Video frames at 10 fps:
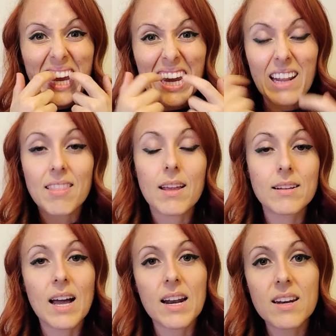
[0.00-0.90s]
in and then
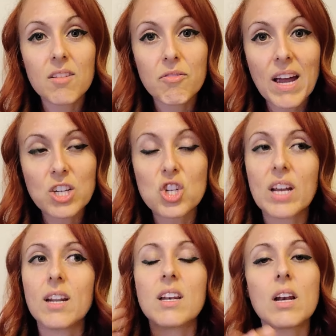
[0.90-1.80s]
got an
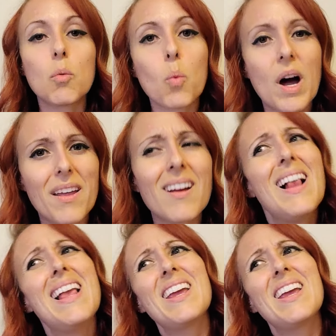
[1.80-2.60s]
infection and didn't want to